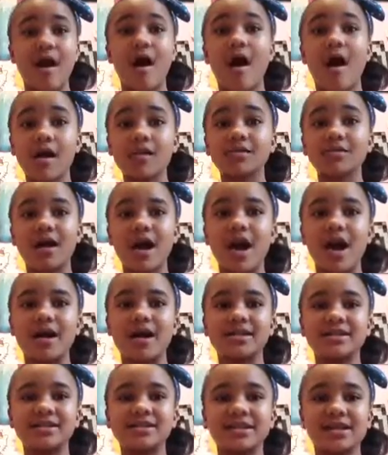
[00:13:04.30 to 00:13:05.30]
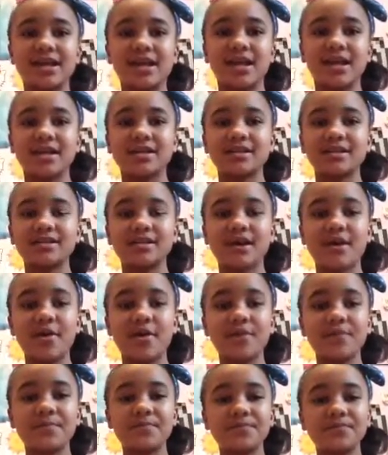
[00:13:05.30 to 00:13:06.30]
a lot.
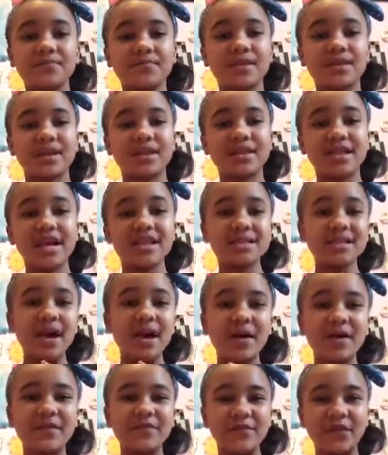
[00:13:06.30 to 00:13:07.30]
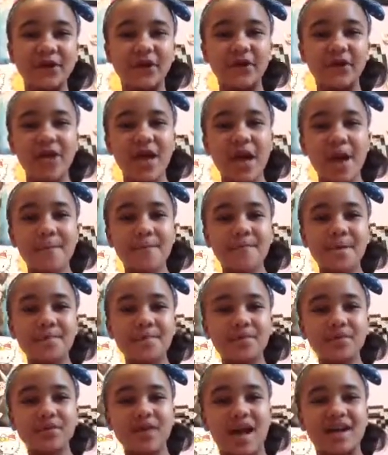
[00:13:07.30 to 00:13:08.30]
So, that's how I feel
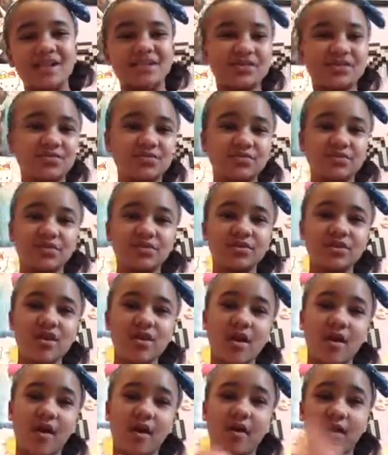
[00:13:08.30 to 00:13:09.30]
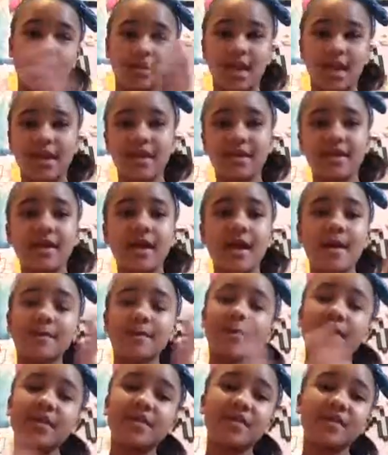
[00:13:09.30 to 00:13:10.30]
people at school are like.
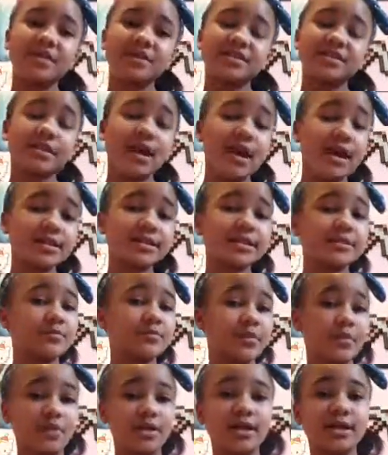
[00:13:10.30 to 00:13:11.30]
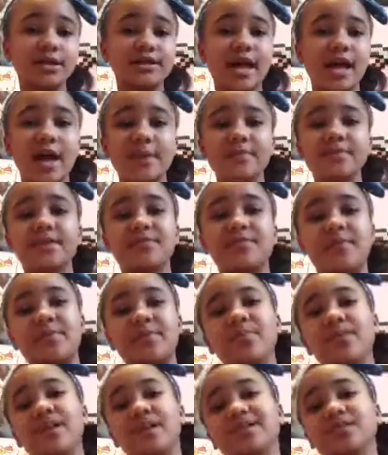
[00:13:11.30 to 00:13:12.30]
But there's tons more types of
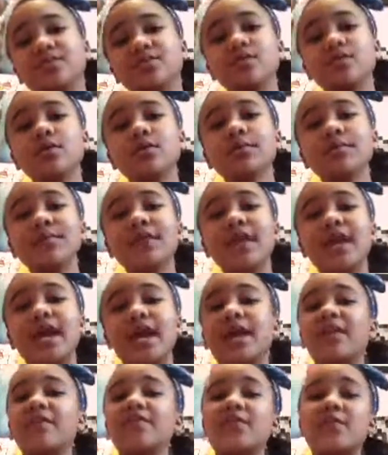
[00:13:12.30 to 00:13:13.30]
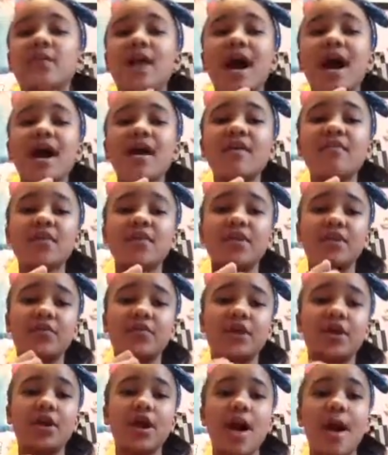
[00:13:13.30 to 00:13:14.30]
people at school. And if you have
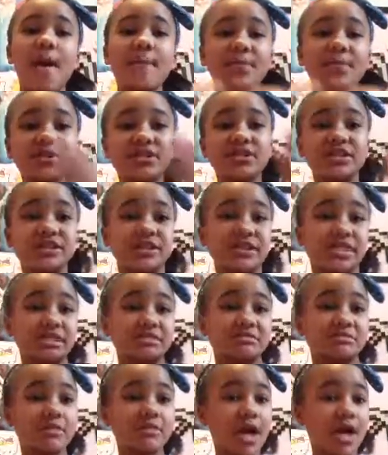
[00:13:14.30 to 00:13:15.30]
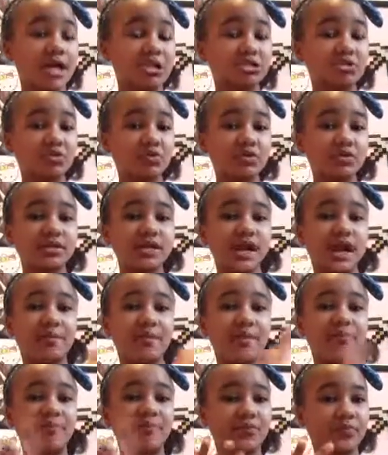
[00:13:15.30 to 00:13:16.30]
another person at school
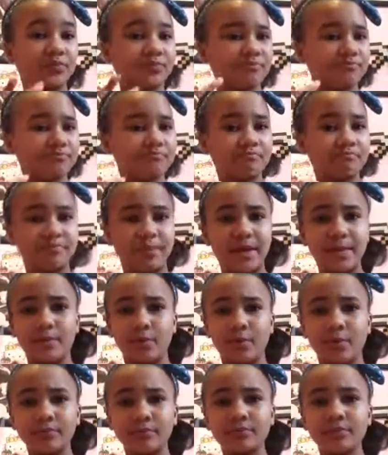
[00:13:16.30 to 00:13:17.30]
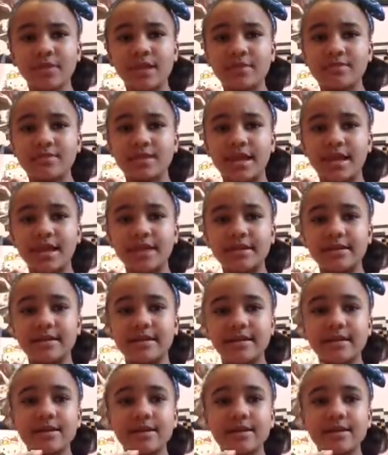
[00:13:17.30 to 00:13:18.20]
type of people, then,